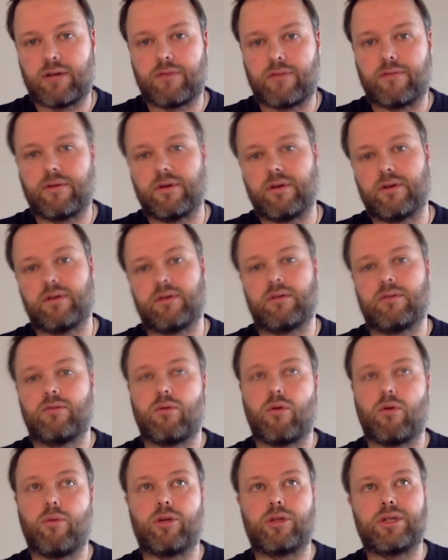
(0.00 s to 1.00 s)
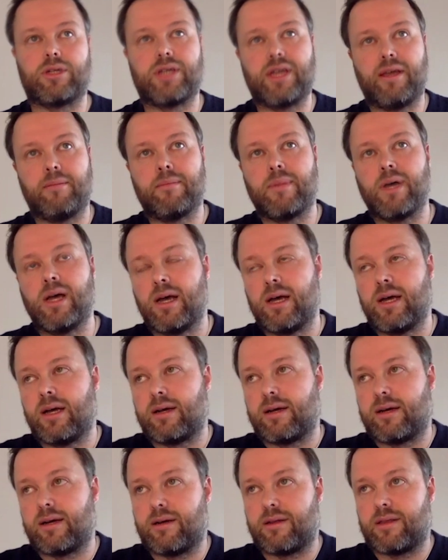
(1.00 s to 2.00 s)
of a robot team
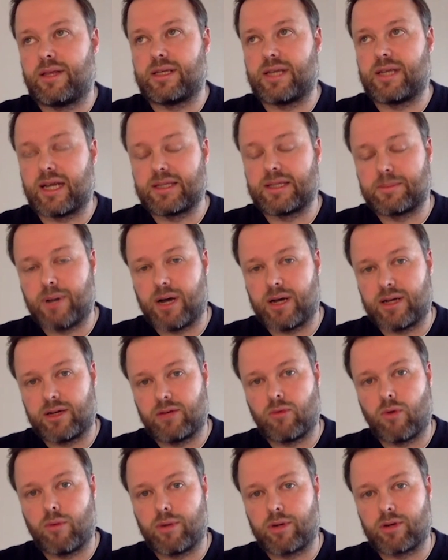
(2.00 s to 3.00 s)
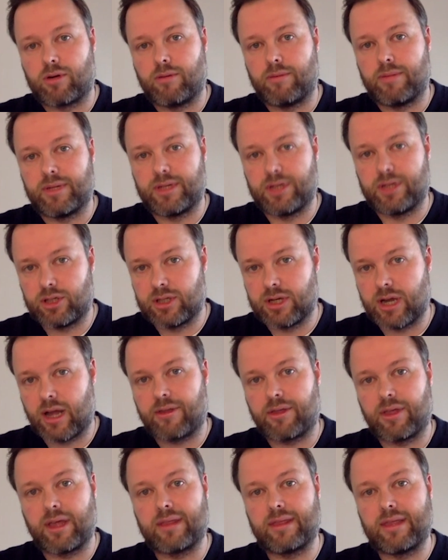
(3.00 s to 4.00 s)
uh, that takes part in robot competition, I
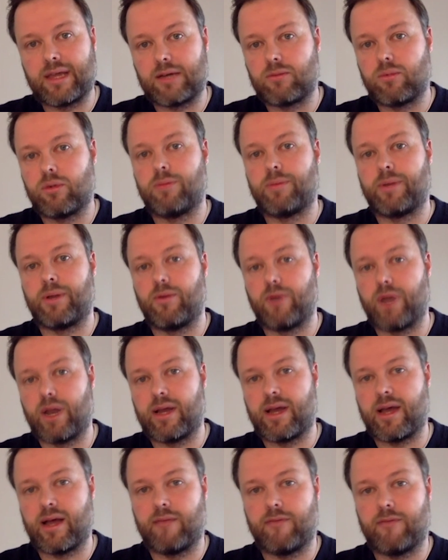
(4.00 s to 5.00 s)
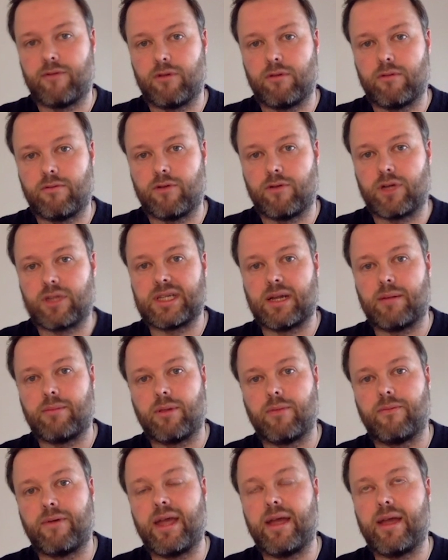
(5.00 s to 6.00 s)
think that would be really helpful. For example,
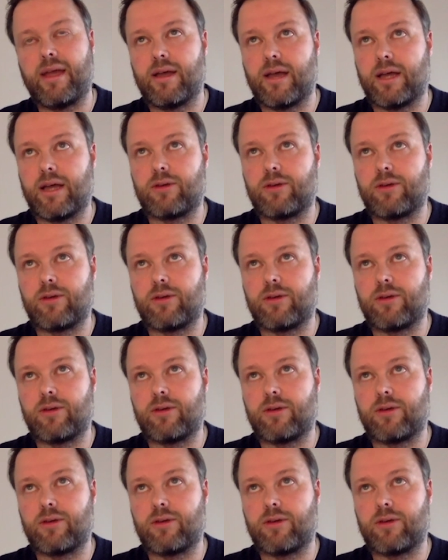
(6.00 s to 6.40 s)
we at